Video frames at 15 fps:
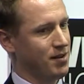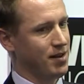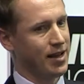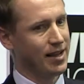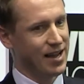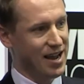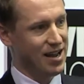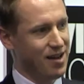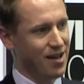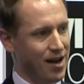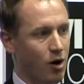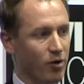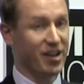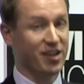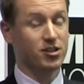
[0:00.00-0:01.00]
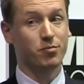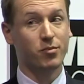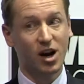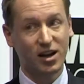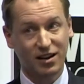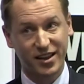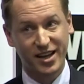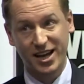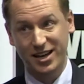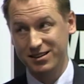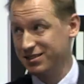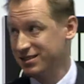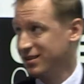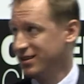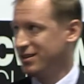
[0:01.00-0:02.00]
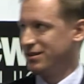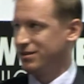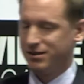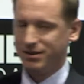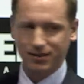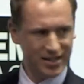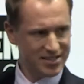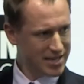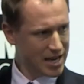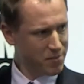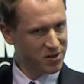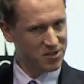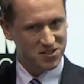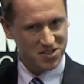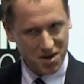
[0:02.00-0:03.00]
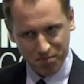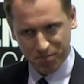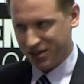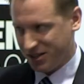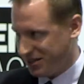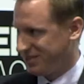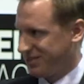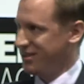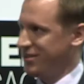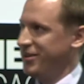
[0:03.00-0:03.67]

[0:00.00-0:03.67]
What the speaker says: Again, how can you model that? Let's keep it simple.